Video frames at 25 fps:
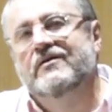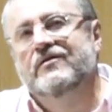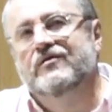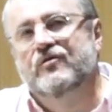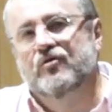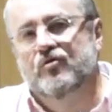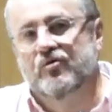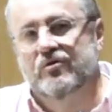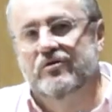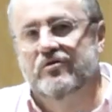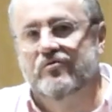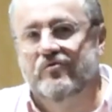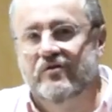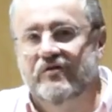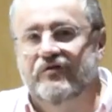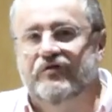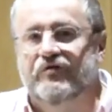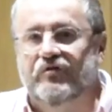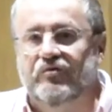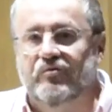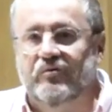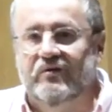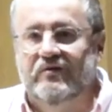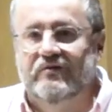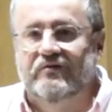The other
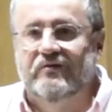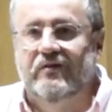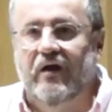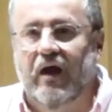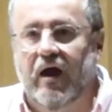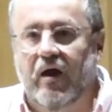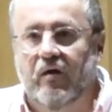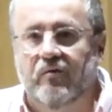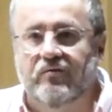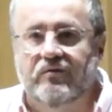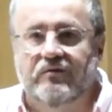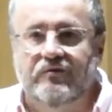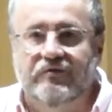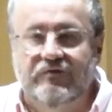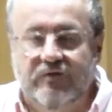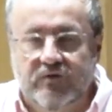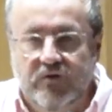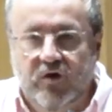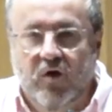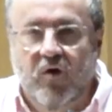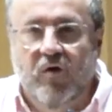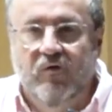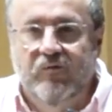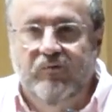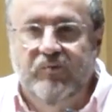issue is now there's a
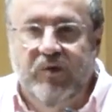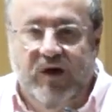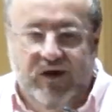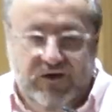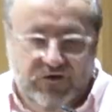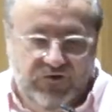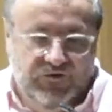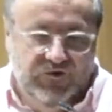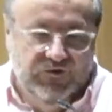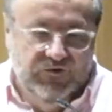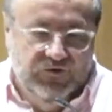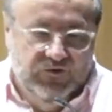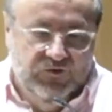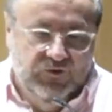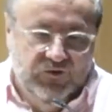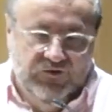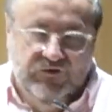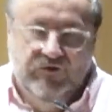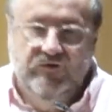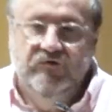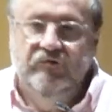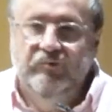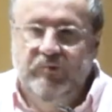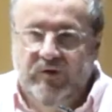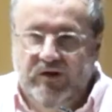lot of patients
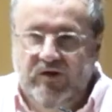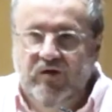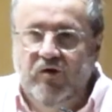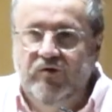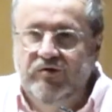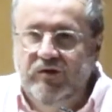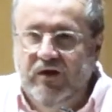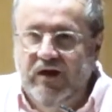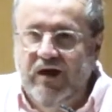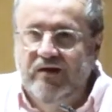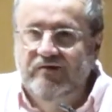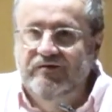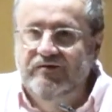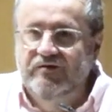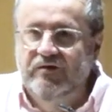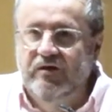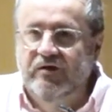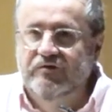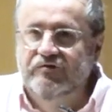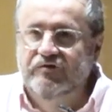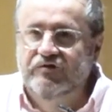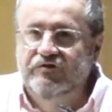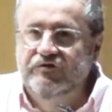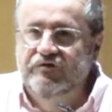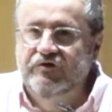which have been on the
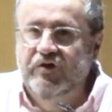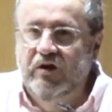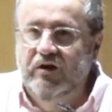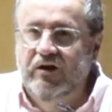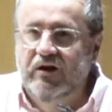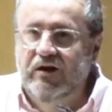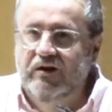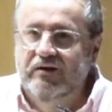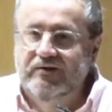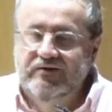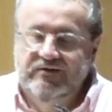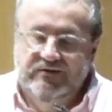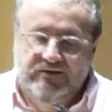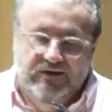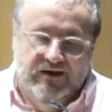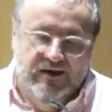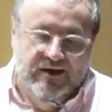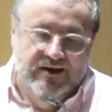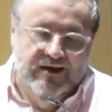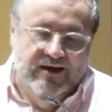antiangiogenics,